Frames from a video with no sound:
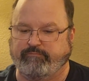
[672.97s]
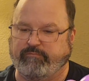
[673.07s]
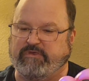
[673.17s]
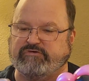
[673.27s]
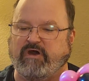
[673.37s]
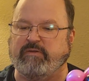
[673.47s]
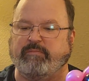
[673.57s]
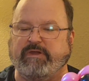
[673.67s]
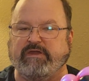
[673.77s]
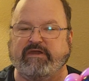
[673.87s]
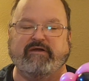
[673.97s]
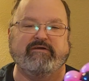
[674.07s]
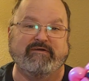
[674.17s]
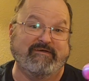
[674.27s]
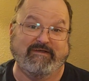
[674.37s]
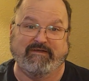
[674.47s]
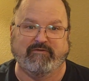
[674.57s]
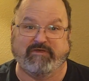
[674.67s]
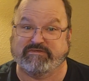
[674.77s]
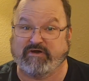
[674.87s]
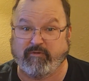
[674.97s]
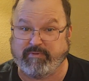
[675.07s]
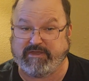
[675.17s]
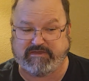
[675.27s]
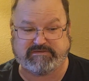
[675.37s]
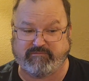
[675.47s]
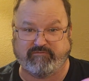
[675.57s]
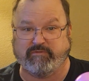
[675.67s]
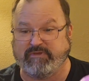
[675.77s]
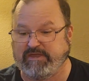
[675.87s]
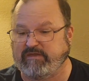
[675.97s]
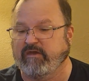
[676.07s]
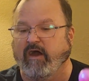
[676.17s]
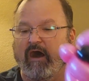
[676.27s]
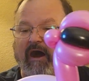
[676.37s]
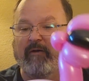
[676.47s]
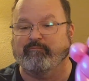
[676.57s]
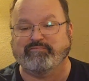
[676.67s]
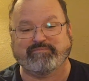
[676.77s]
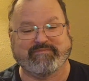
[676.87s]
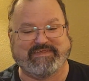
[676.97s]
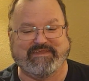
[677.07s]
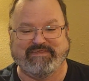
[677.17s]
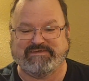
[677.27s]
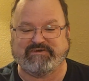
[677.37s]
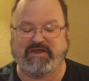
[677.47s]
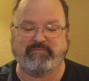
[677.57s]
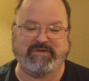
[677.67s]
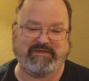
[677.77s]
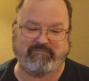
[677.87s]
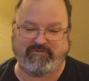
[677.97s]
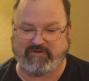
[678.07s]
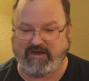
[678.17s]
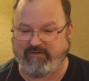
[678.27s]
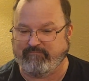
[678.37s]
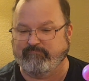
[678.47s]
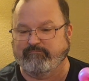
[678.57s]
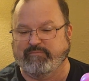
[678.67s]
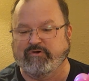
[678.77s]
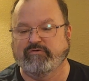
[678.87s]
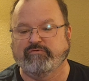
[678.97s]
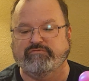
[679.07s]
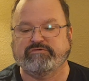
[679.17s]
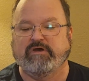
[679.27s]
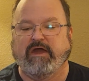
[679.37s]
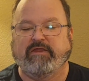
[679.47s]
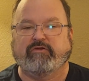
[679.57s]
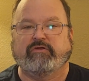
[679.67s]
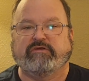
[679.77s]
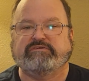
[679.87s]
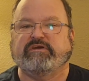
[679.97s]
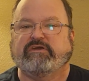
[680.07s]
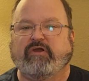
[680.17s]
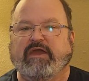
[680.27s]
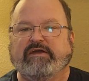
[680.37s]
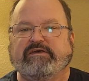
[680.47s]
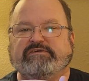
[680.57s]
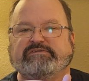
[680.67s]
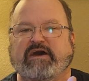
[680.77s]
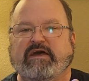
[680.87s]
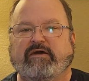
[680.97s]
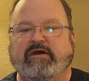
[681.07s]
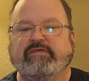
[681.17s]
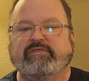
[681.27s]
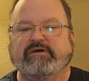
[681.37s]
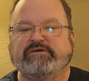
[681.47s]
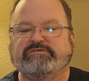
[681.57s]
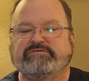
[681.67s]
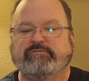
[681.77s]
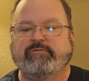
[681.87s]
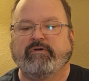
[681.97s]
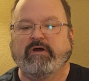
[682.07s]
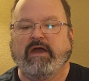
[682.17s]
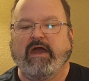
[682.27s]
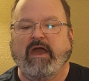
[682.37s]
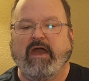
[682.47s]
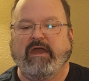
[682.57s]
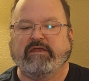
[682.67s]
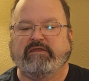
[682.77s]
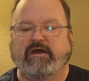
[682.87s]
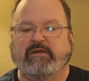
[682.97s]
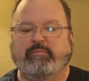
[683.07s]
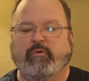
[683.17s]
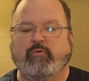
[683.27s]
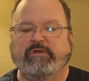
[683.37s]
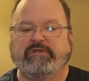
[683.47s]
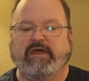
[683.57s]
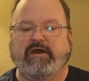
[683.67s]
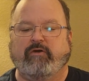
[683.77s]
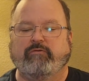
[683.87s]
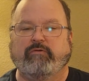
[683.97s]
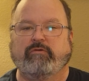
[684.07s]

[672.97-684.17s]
these light pink, because it's all pink except for the beak. These light pink balloons, and you're going to stick your hand inside it like this and kind of pull it down